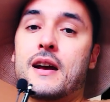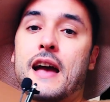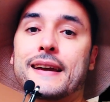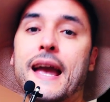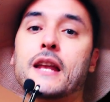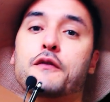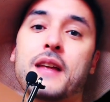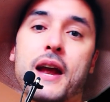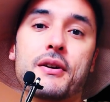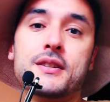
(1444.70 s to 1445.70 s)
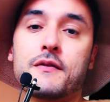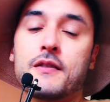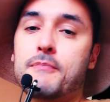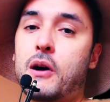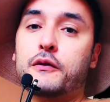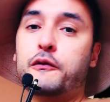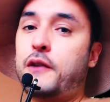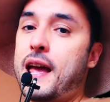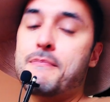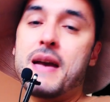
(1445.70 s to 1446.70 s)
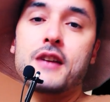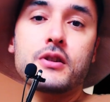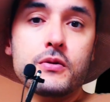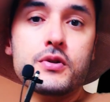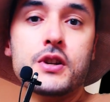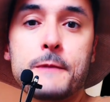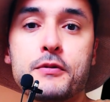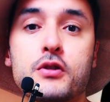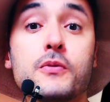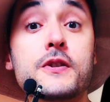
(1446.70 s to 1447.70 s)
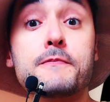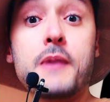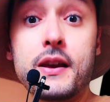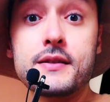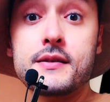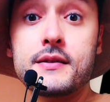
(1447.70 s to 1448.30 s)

A kind of narrative about flying magical ship through space.